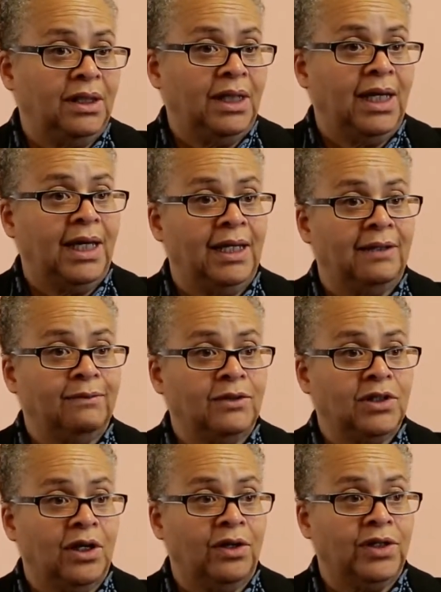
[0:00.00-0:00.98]
and
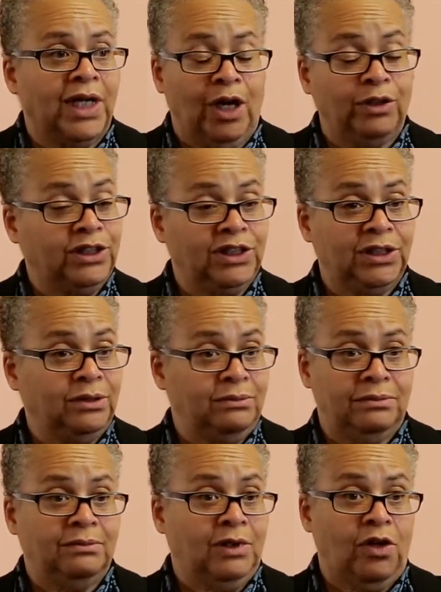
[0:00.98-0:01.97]
the house isn't
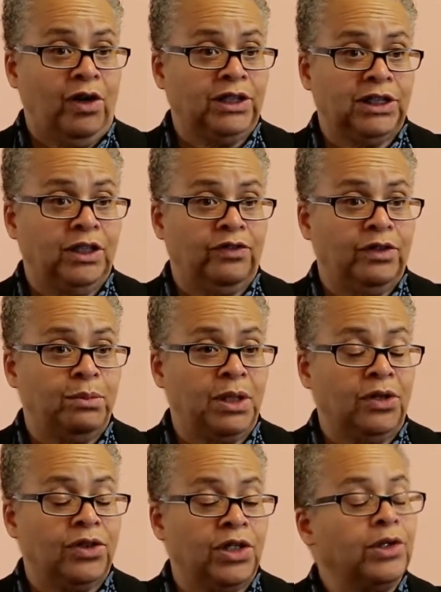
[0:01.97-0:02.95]
large enough to be
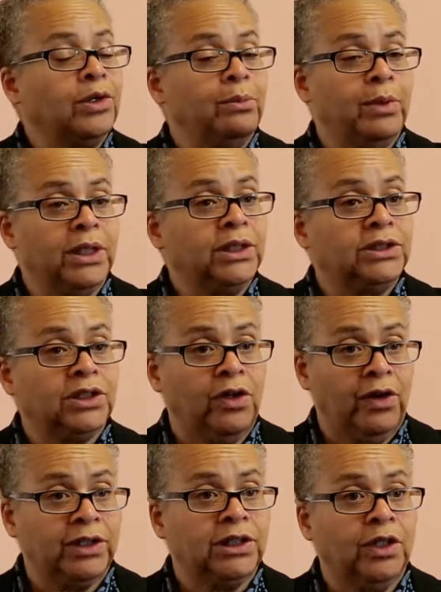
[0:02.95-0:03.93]
a theater, but it's
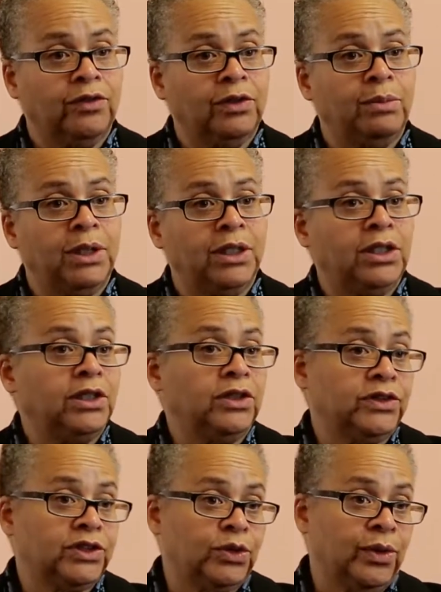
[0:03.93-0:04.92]
large enough to be a
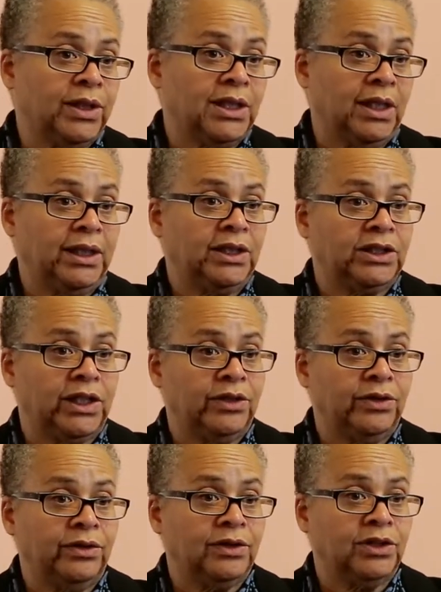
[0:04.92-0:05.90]
digital storytelling
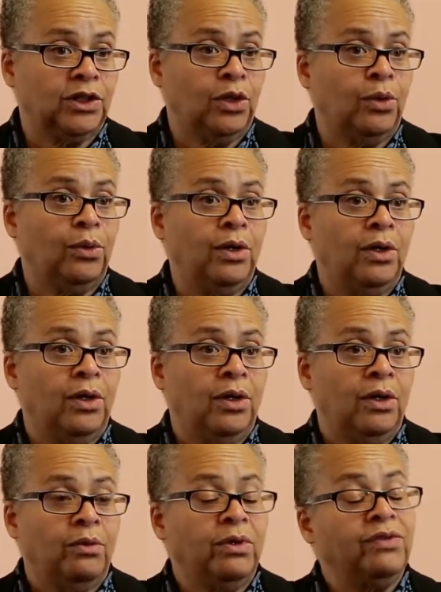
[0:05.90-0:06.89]
center. So
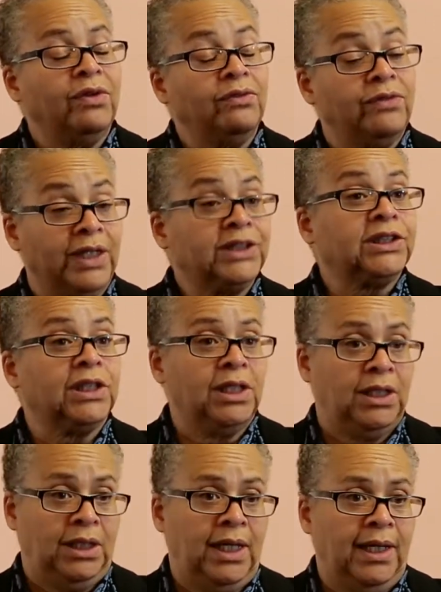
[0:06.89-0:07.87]
we've invested
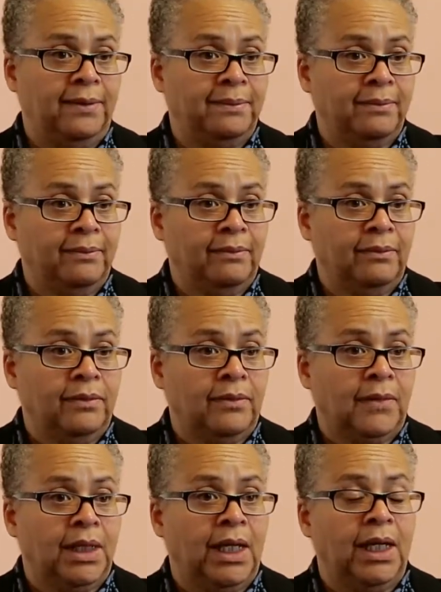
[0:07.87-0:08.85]
in that,
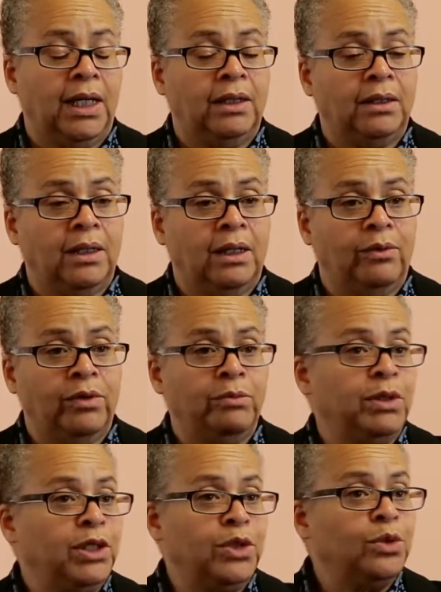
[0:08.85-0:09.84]
and we've
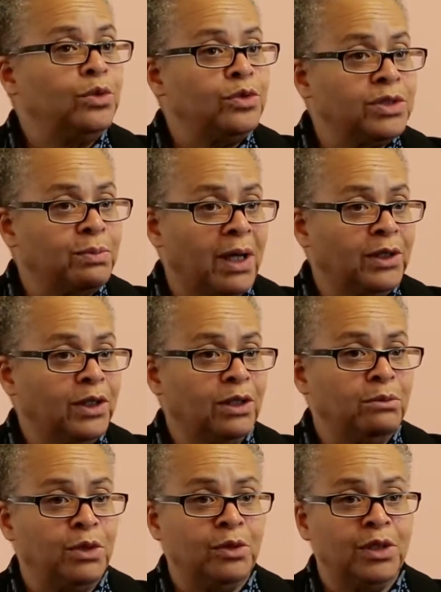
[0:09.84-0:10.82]
been used by the
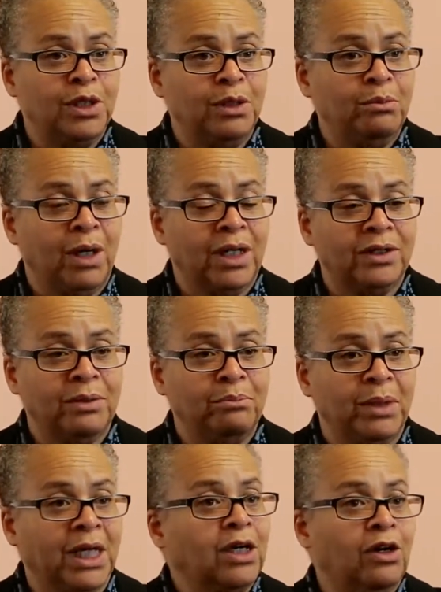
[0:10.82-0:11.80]
community, by the
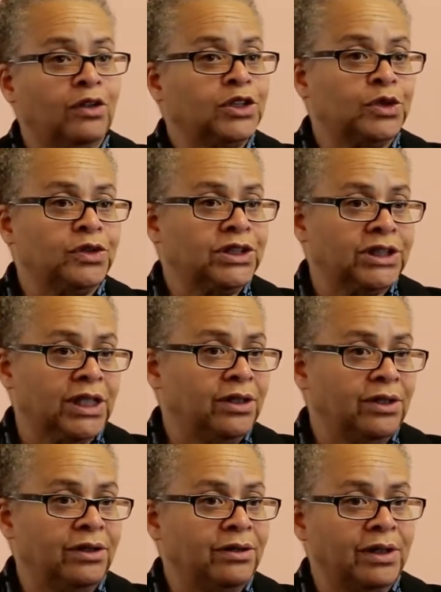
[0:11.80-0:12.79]
Beck Cultural
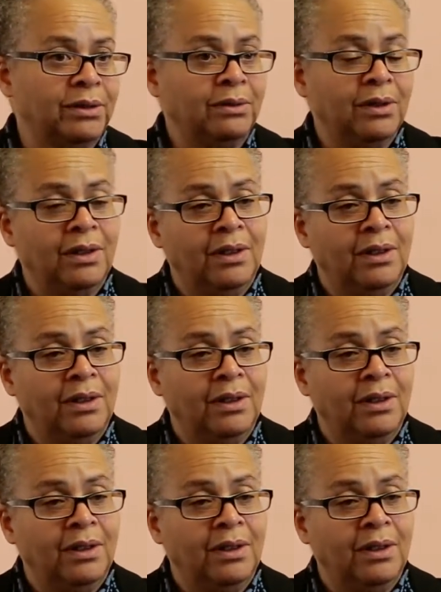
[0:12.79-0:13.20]
Center, and